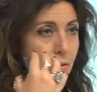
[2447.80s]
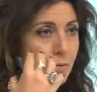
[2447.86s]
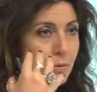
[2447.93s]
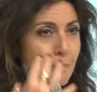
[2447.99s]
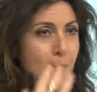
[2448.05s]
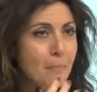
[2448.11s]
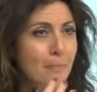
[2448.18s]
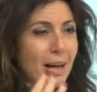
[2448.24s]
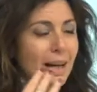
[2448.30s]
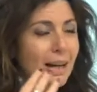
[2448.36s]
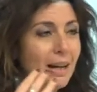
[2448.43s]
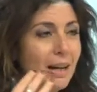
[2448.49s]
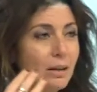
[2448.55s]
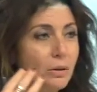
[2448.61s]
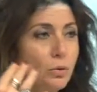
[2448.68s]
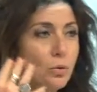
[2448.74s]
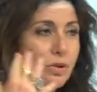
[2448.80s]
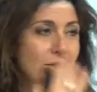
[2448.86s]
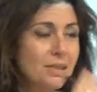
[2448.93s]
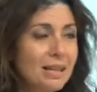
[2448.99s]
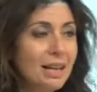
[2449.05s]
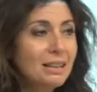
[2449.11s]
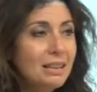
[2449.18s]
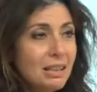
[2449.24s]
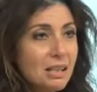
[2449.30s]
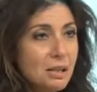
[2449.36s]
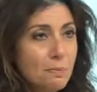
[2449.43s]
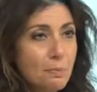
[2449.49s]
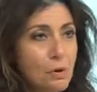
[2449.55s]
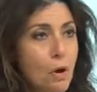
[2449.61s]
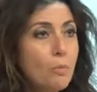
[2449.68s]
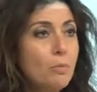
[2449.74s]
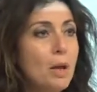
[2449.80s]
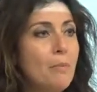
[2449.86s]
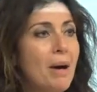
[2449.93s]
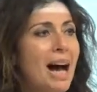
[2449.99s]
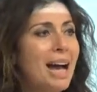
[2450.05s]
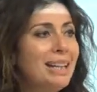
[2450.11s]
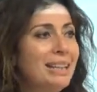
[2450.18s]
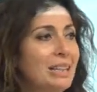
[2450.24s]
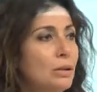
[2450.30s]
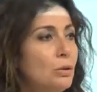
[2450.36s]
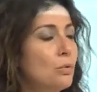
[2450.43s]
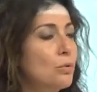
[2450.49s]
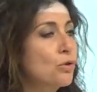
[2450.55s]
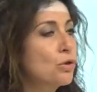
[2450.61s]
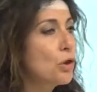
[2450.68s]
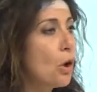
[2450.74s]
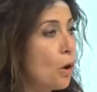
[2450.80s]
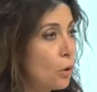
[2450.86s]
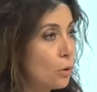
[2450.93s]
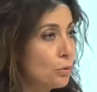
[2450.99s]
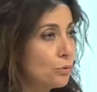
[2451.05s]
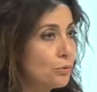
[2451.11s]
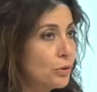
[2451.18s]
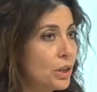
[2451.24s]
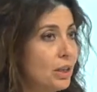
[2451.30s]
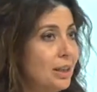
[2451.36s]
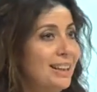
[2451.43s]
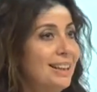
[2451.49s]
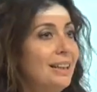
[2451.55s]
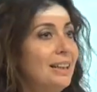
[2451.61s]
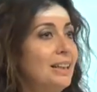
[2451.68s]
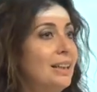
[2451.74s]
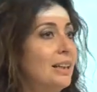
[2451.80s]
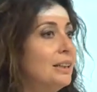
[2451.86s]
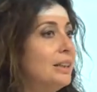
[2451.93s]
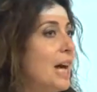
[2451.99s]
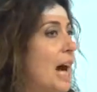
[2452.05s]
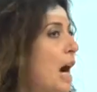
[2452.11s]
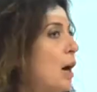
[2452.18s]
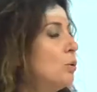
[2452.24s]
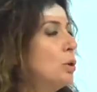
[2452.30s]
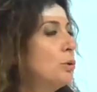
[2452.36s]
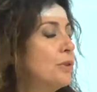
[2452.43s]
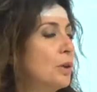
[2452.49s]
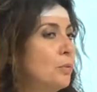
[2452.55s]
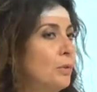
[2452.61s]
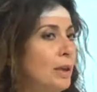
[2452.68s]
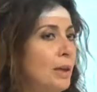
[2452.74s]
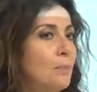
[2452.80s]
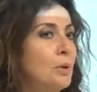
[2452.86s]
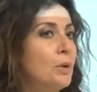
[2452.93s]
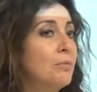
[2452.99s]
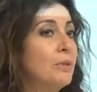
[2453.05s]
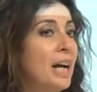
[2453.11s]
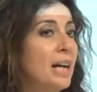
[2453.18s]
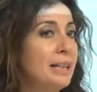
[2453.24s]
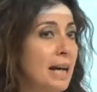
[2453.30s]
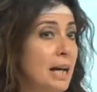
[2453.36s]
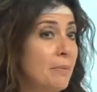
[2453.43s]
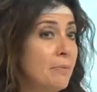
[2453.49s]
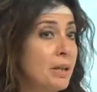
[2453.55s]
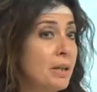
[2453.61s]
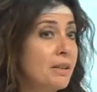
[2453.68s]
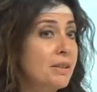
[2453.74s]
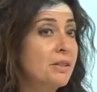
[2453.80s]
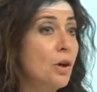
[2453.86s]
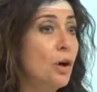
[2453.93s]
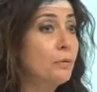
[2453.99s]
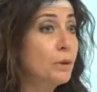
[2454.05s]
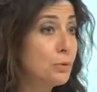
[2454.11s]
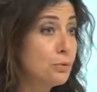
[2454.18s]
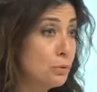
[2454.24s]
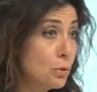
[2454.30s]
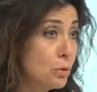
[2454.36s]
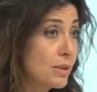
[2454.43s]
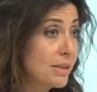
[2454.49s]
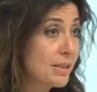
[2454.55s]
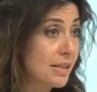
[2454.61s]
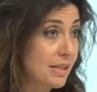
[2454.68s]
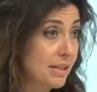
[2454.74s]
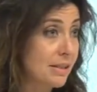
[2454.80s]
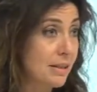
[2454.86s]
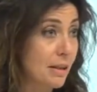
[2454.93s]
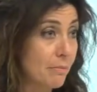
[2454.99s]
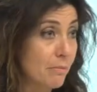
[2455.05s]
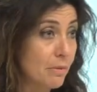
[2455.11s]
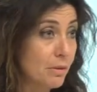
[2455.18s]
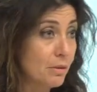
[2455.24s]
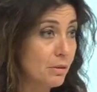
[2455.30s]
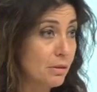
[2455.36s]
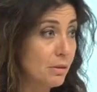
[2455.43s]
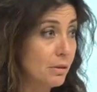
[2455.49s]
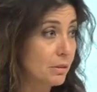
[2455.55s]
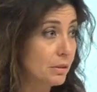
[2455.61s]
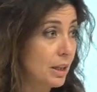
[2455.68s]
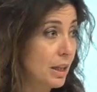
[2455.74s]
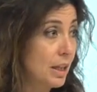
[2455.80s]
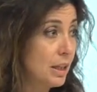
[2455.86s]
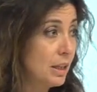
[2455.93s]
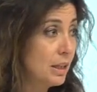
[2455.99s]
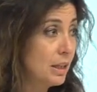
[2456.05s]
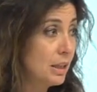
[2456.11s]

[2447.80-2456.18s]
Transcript: remember, to study this problem, I need to solve the out of equilibrium dynamics of the full system, okay?